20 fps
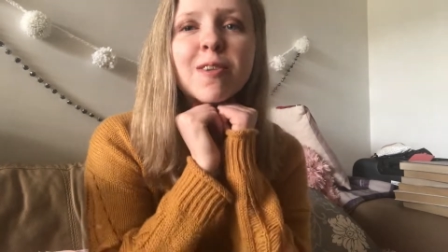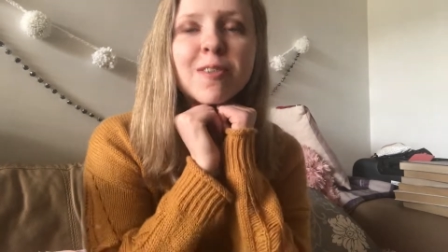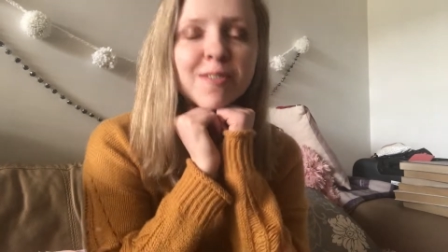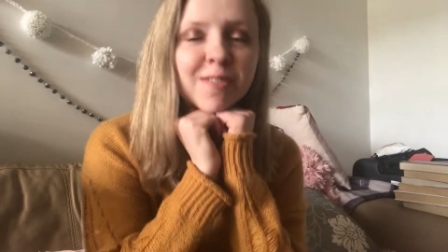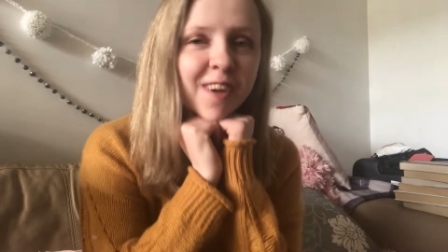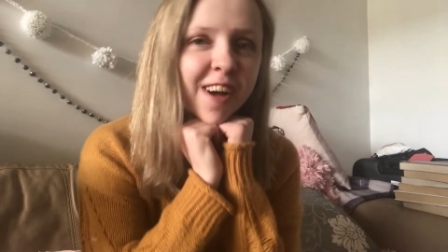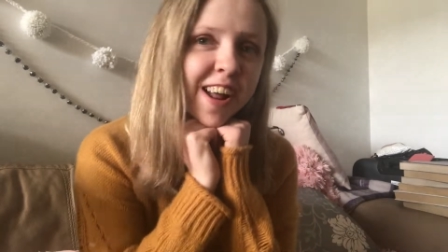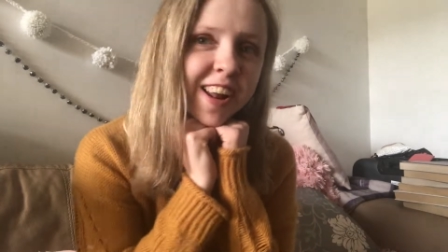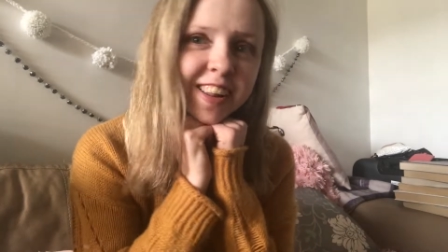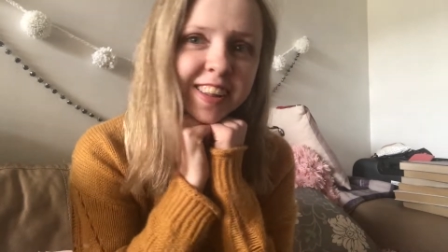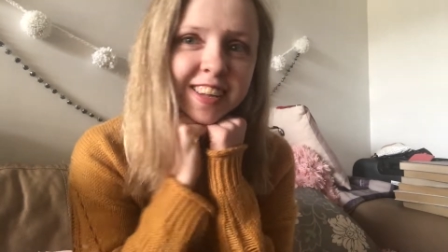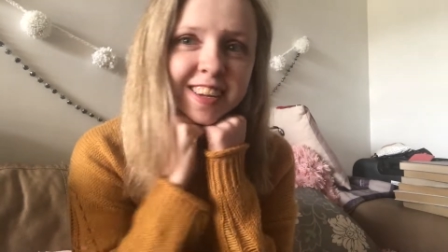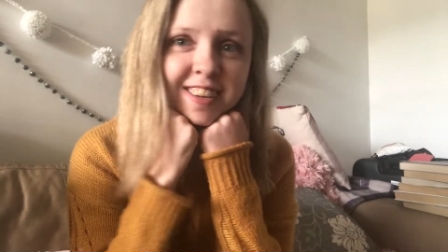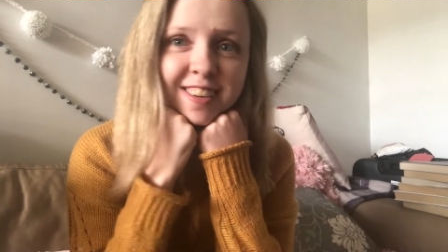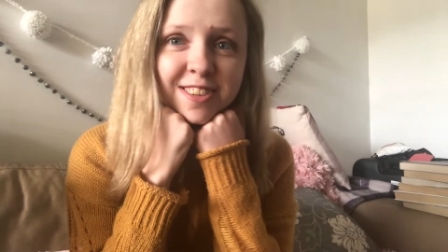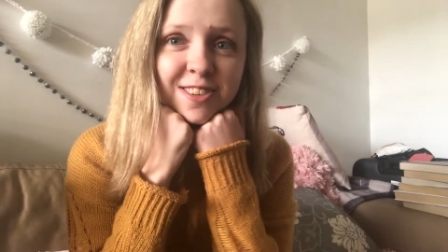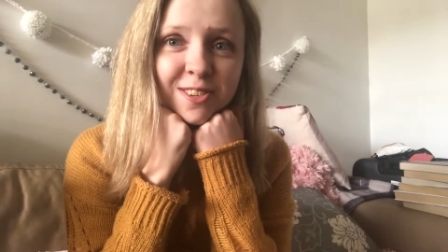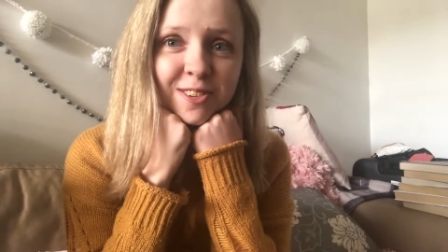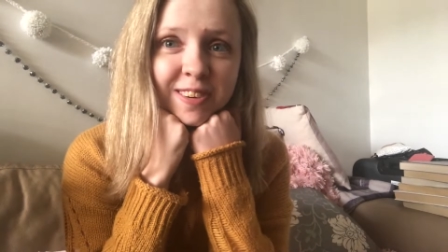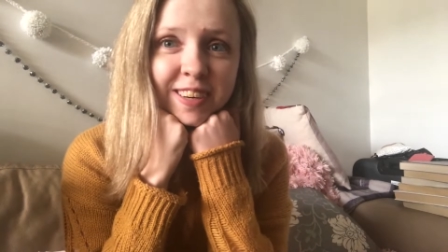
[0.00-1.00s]
finally
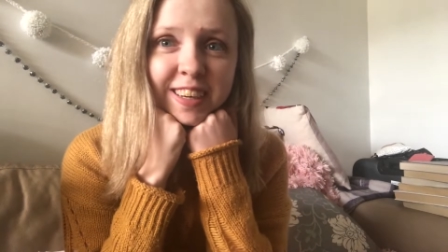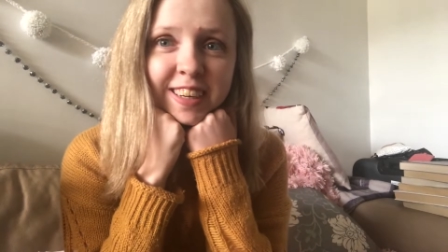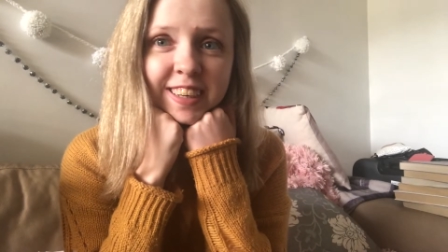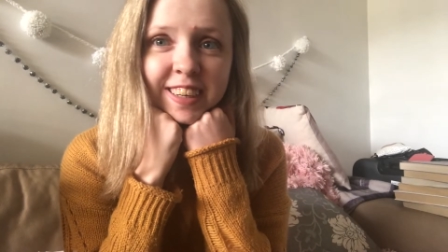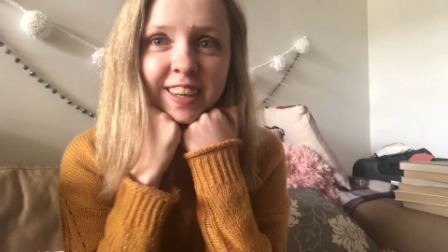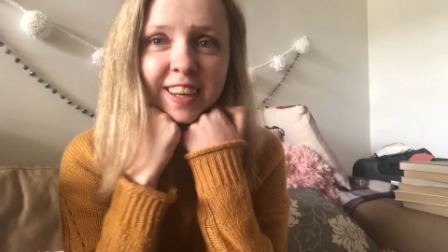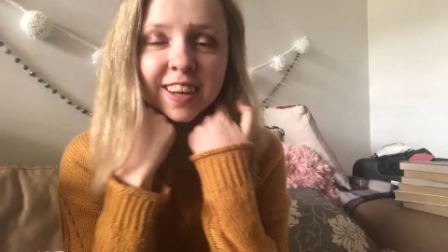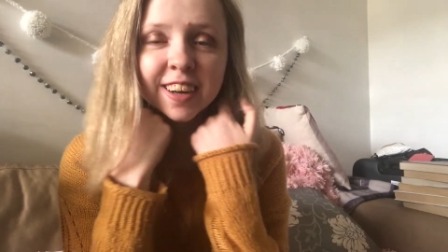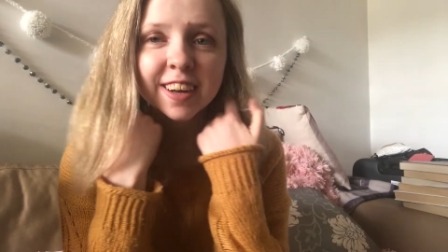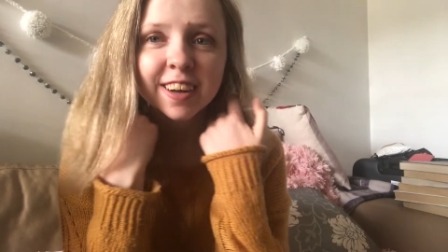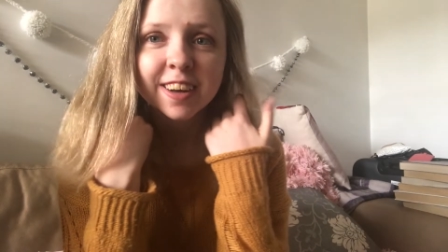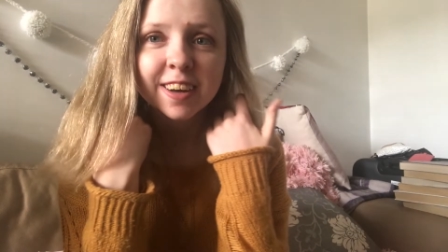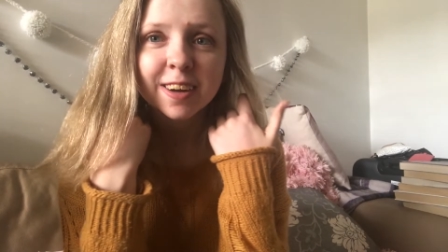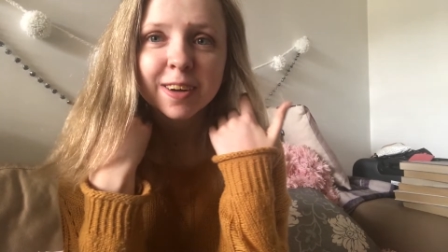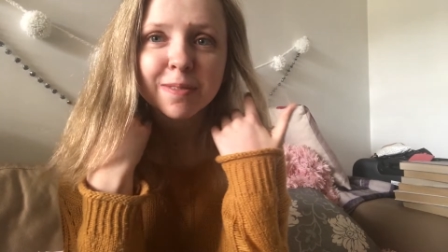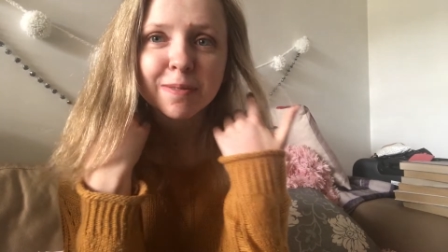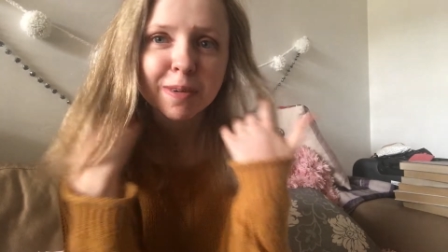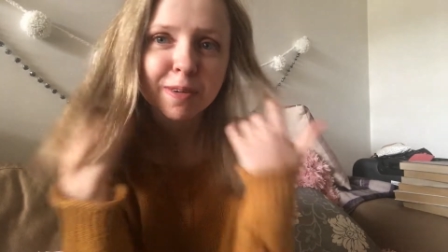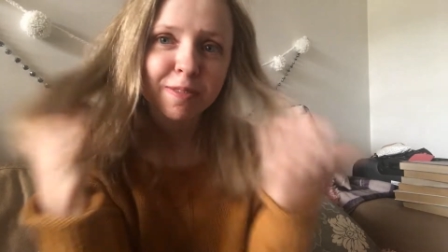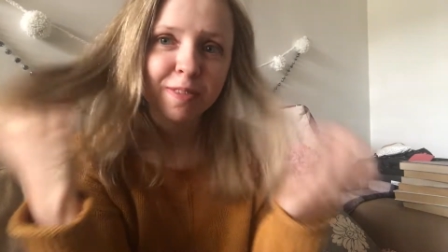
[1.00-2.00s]
doing
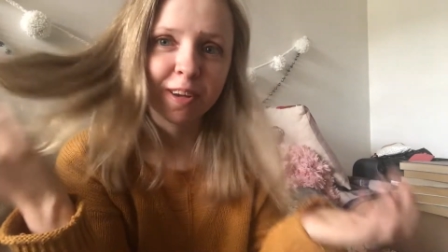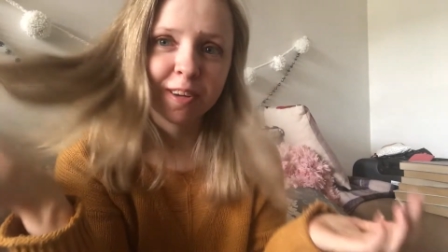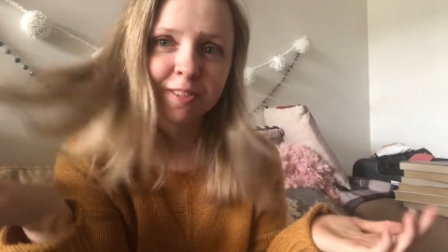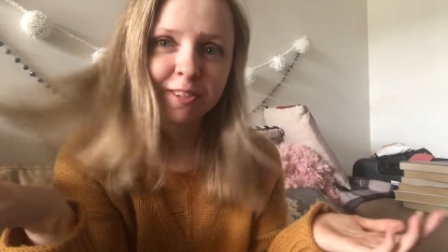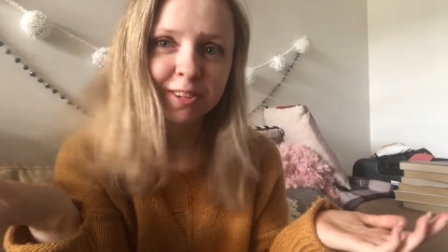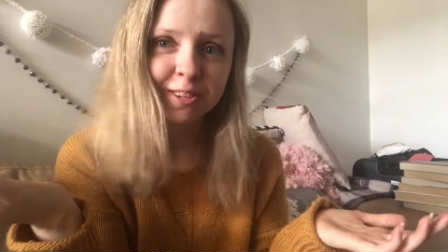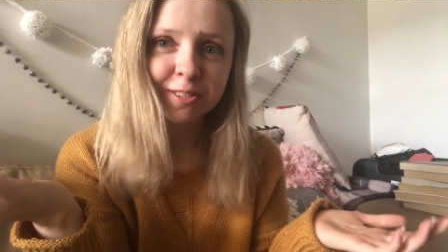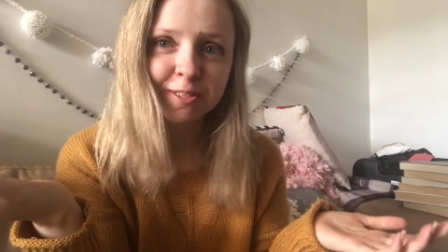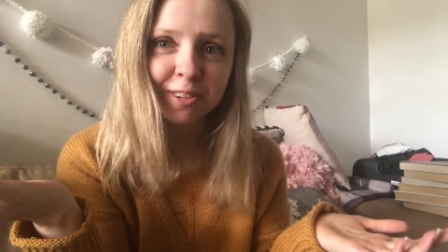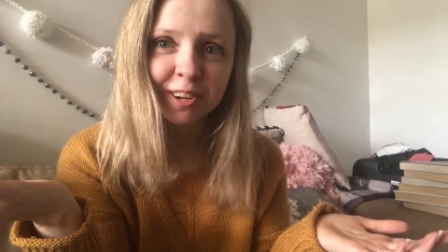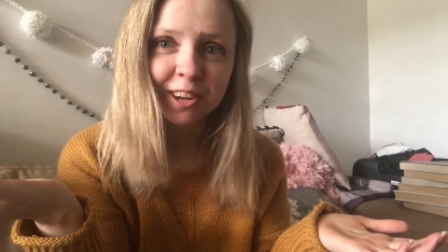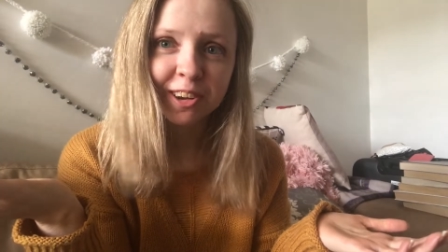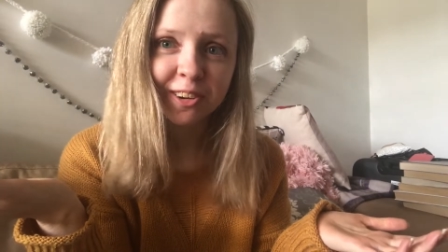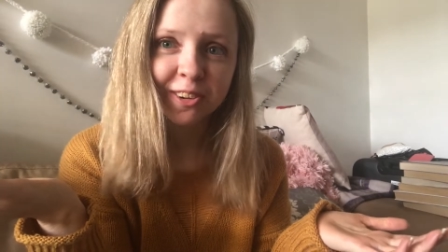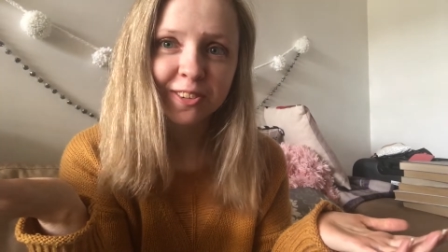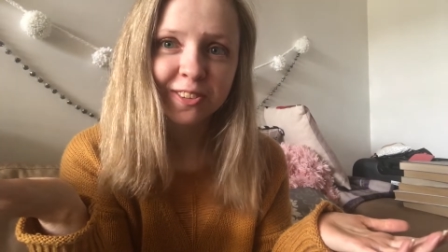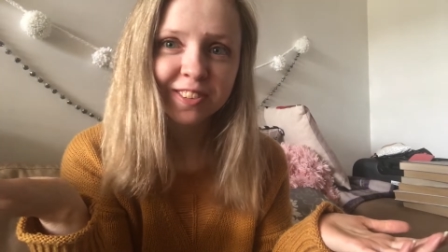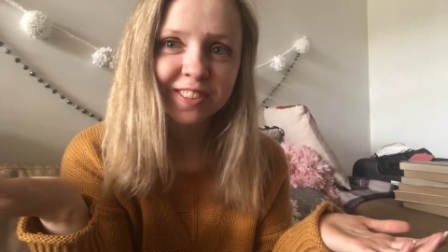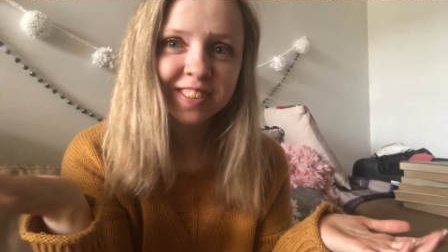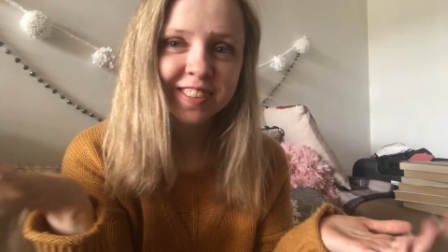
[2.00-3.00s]
my favourites
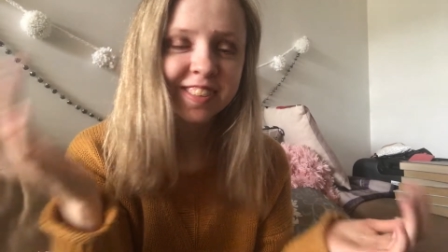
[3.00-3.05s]
videos.